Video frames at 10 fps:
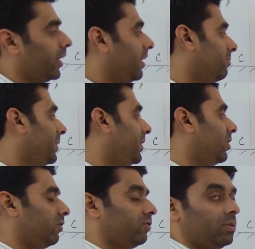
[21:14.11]
FBD
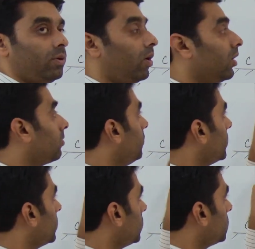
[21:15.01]
of the block
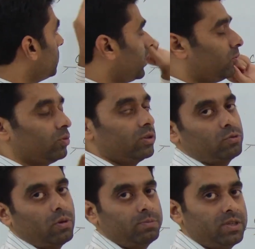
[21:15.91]
with respect to this
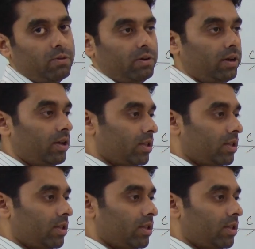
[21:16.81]
observer.